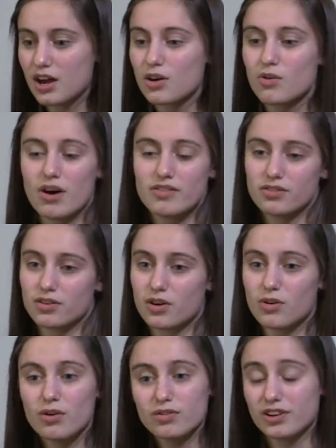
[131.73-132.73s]
go over,
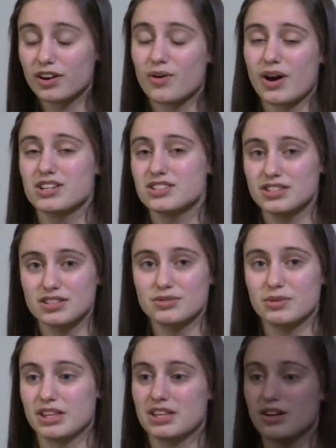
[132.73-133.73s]
go over your
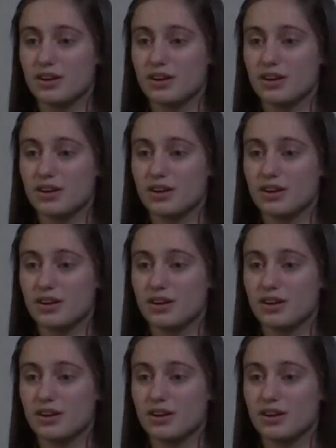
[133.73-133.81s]
questions with